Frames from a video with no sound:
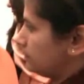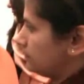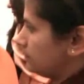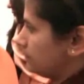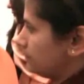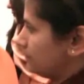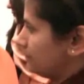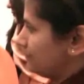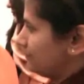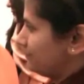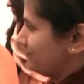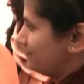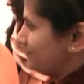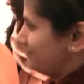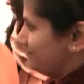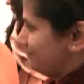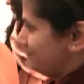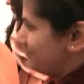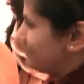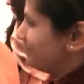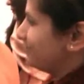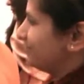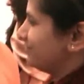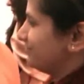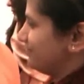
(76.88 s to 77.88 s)

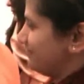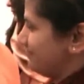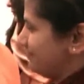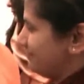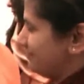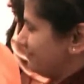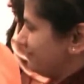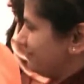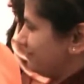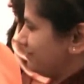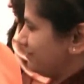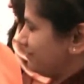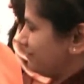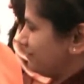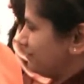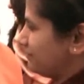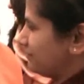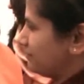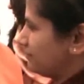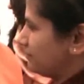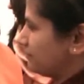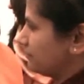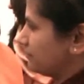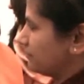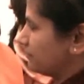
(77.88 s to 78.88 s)

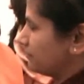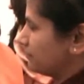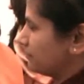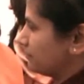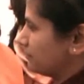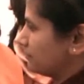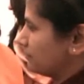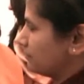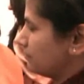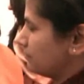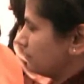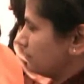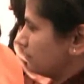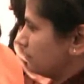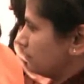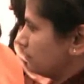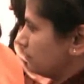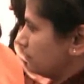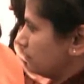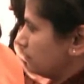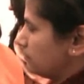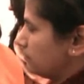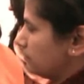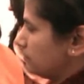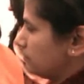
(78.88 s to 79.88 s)

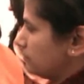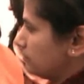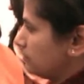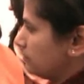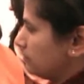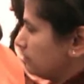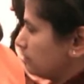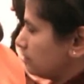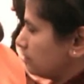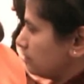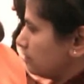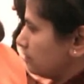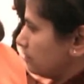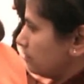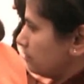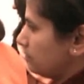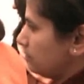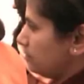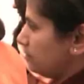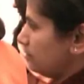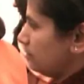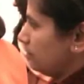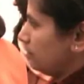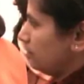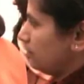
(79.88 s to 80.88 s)

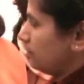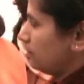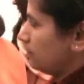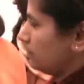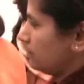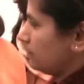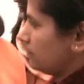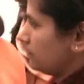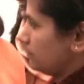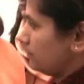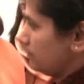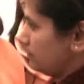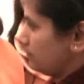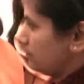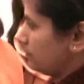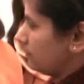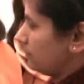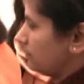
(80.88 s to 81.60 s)
(silent)